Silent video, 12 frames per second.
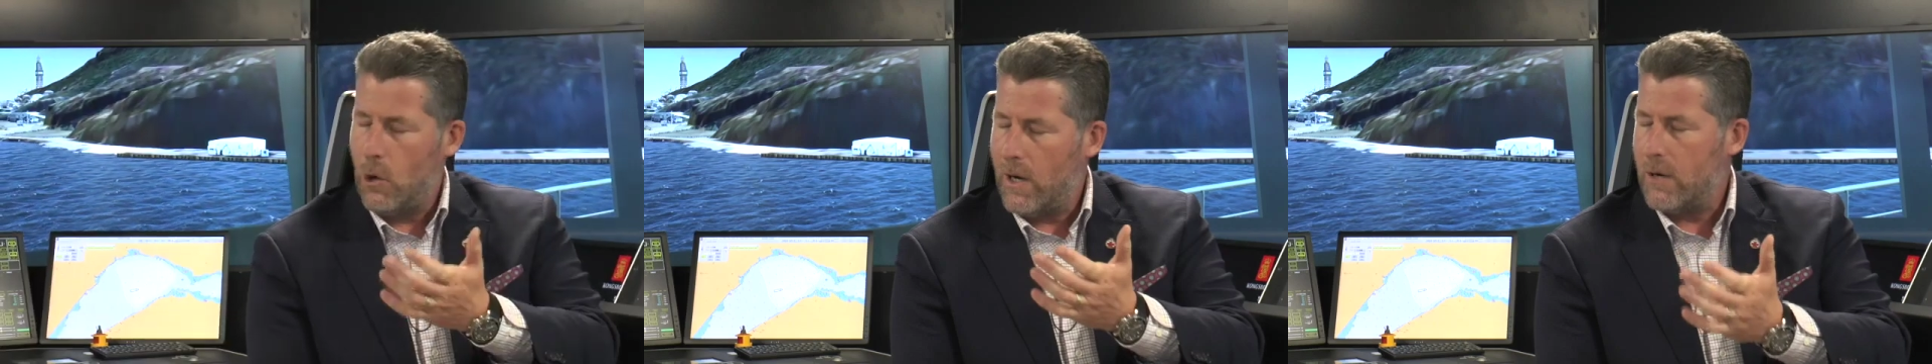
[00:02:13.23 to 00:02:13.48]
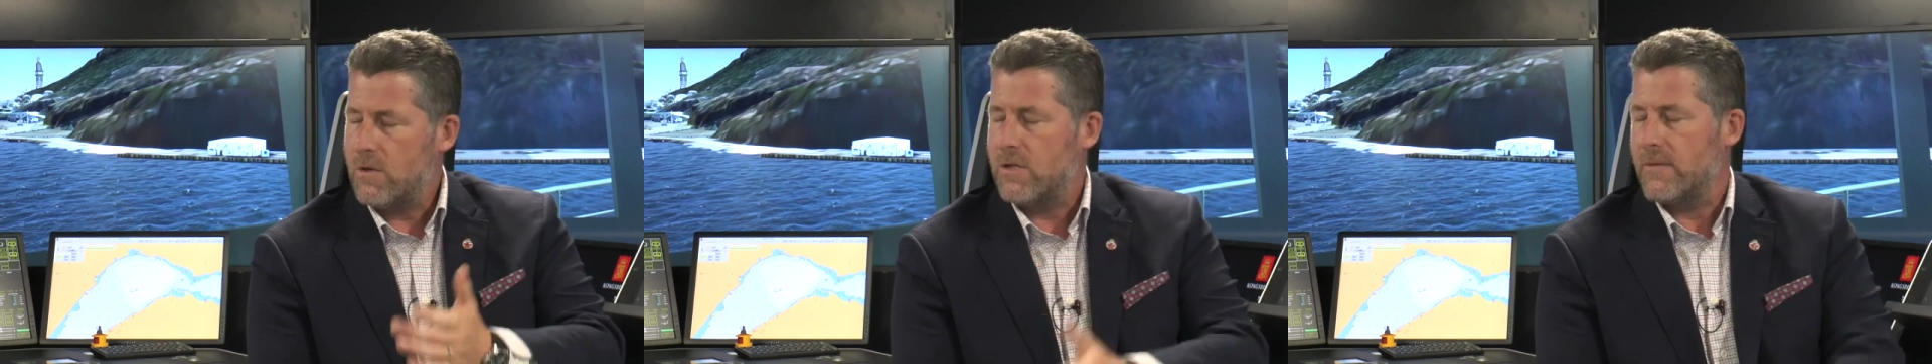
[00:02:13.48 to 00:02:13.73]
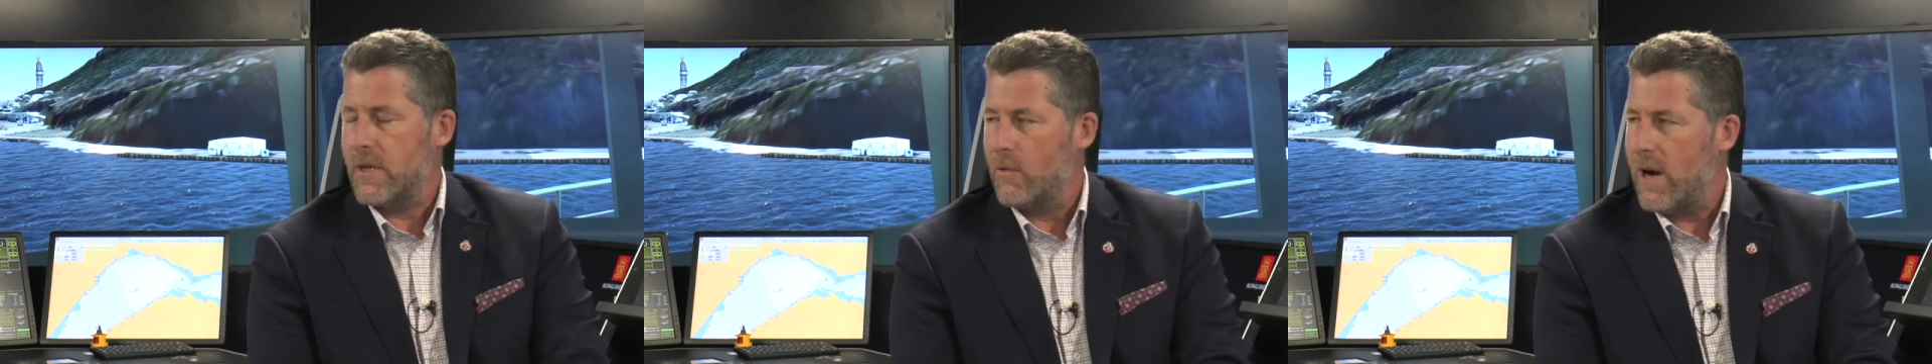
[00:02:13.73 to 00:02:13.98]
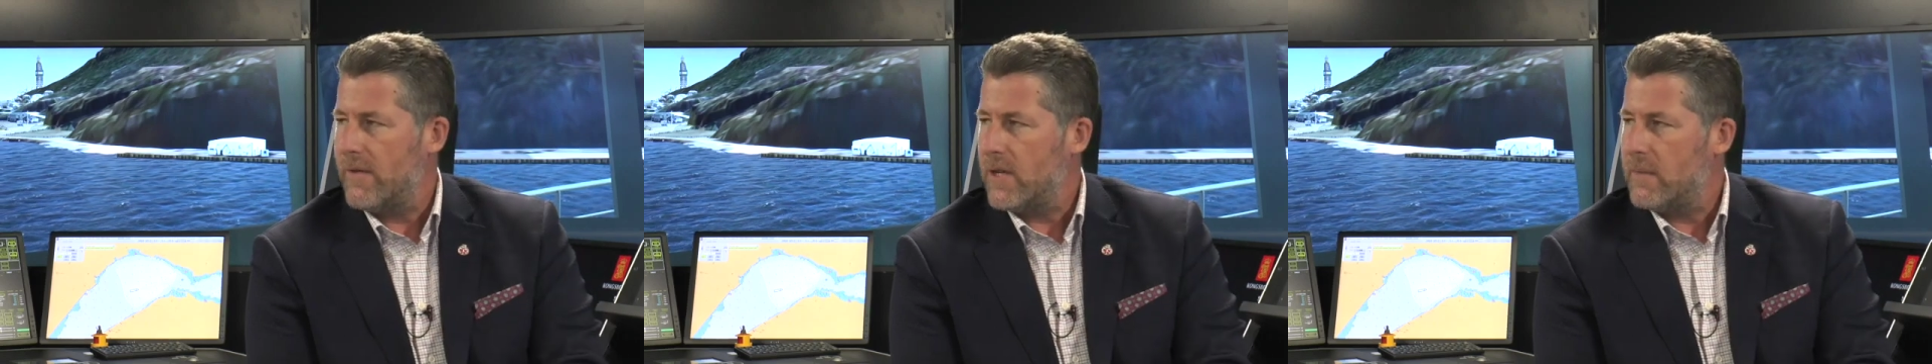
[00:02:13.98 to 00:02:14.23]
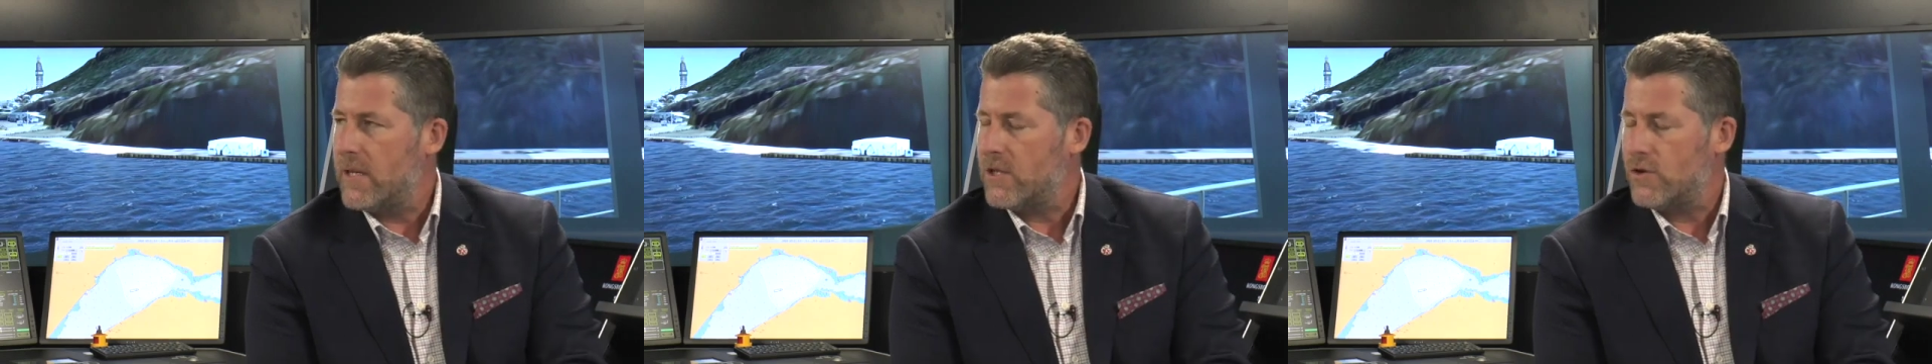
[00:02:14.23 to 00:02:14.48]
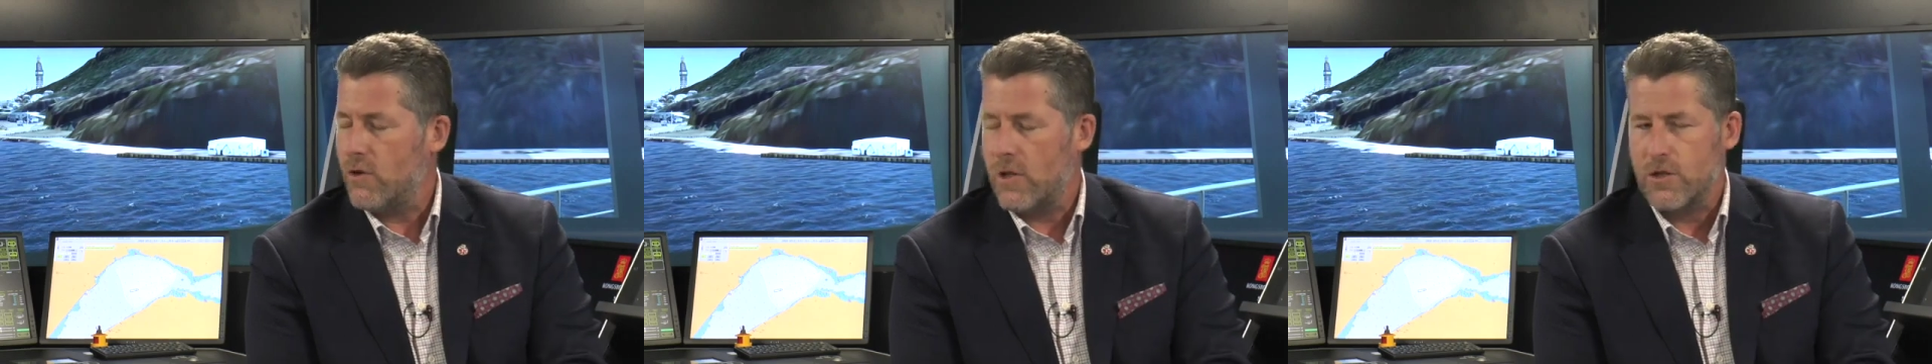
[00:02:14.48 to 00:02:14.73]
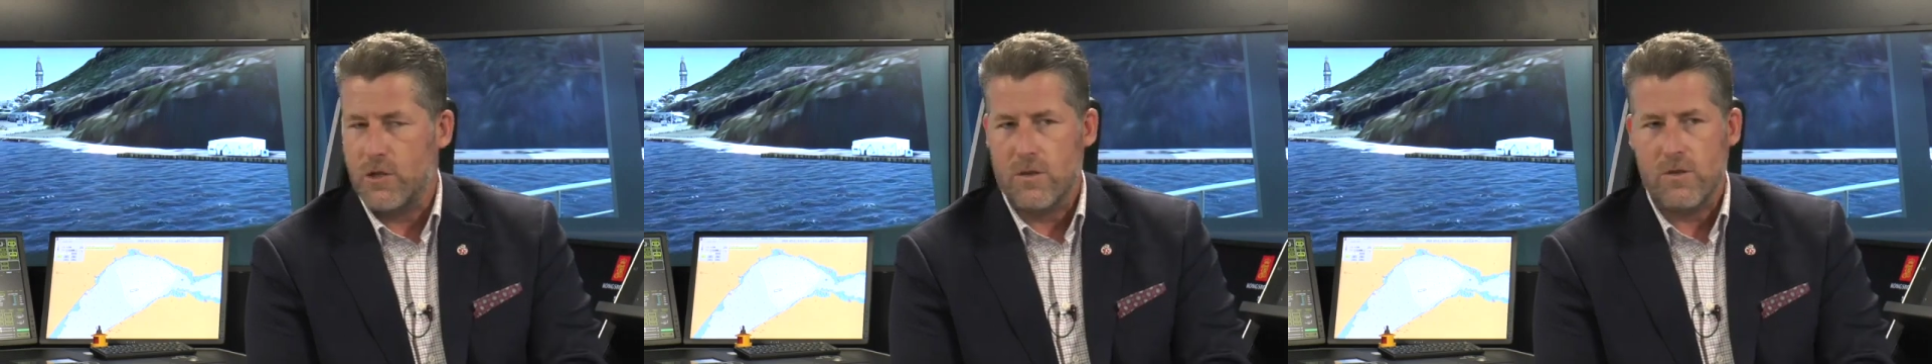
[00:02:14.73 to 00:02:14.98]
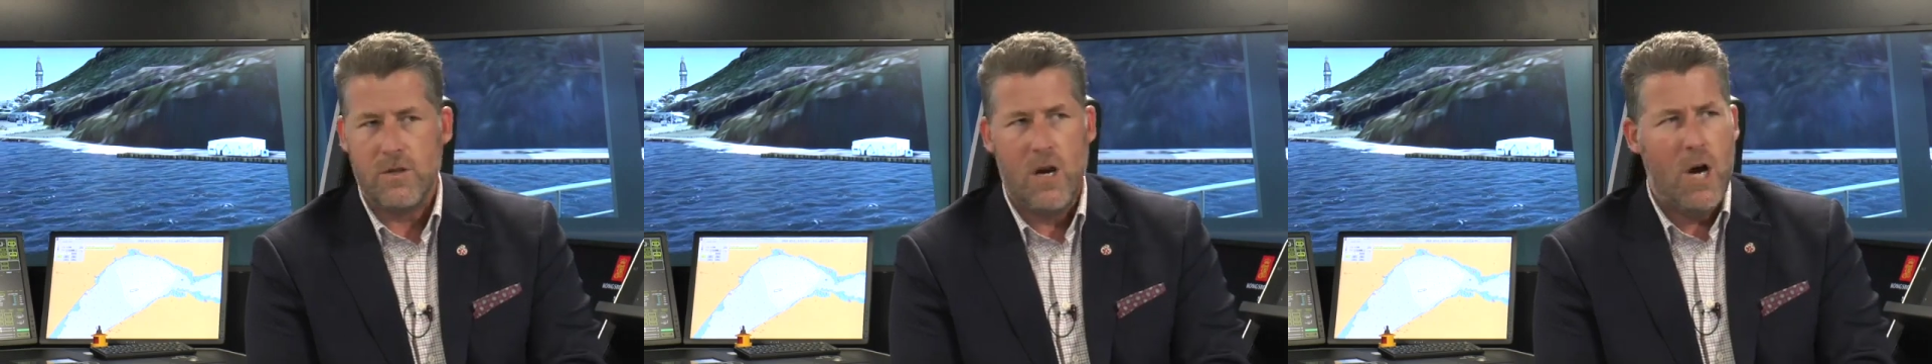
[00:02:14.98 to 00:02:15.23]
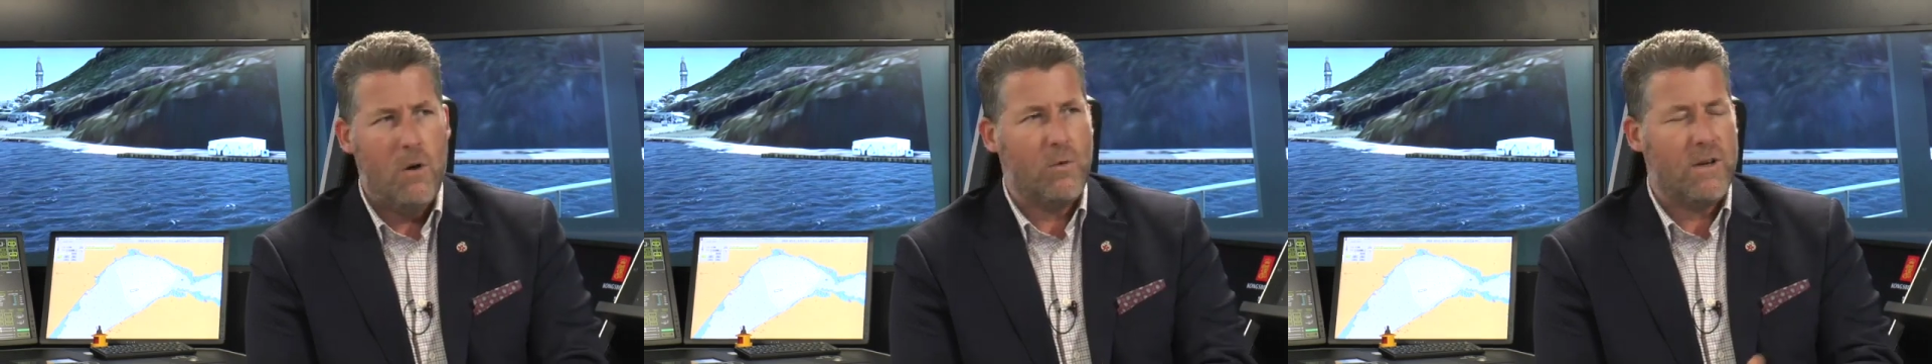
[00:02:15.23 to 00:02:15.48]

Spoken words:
tow outs of the gravity-based structures.